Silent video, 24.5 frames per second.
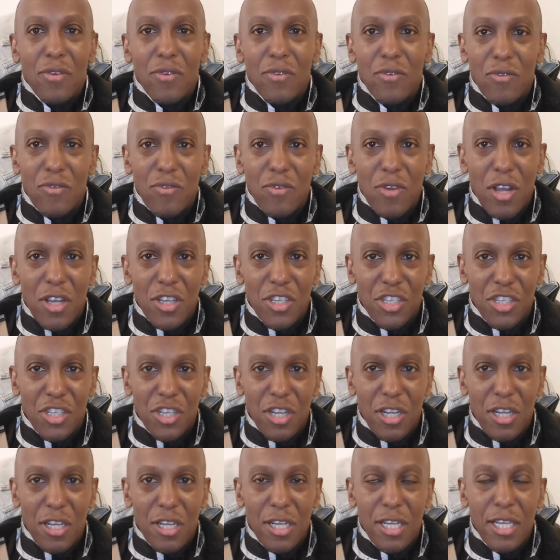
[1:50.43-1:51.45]

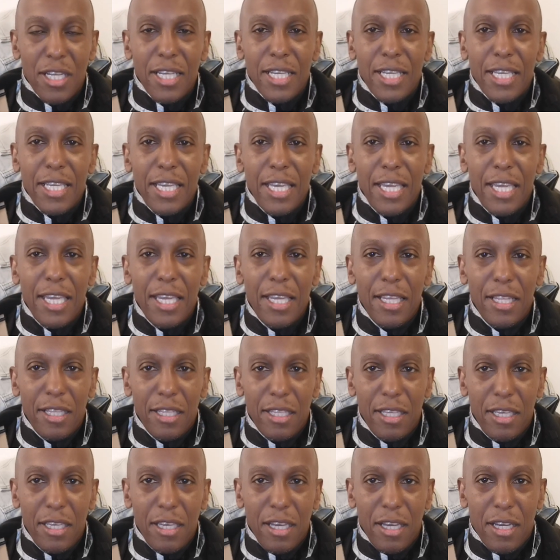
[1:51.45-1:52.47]
Russia,
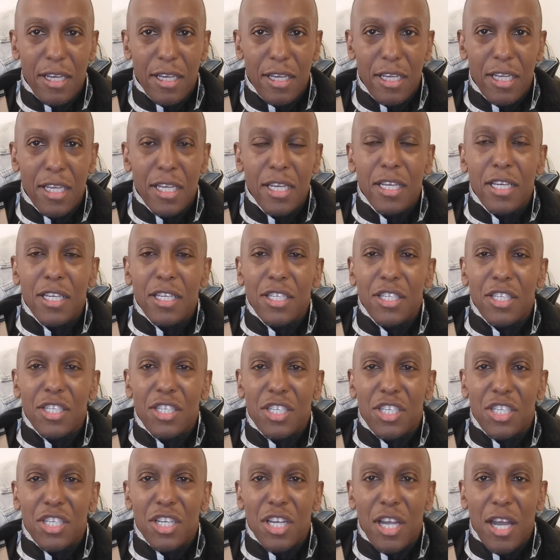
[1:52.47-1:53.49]
India,
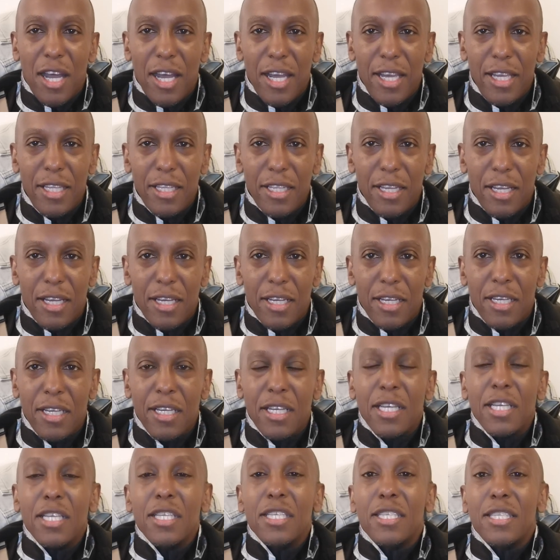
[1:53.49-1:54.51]
China,
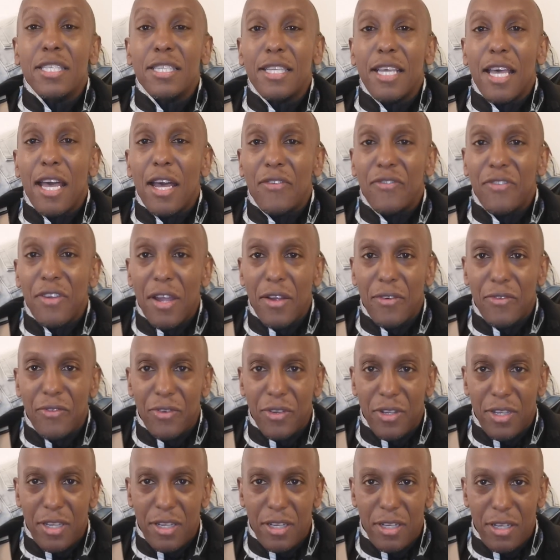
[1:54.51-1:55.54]
South
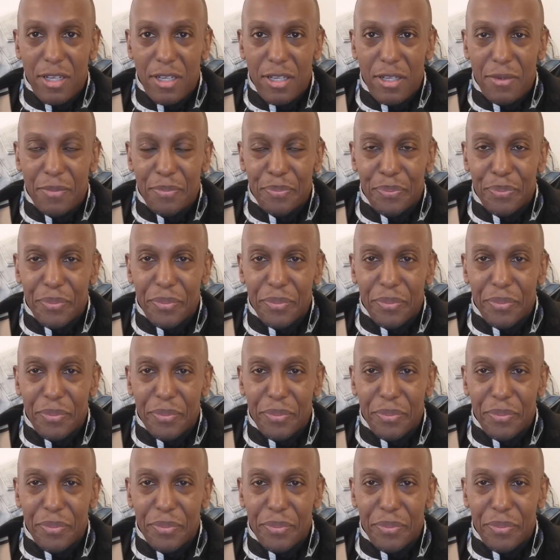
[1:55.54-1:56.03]
Africa.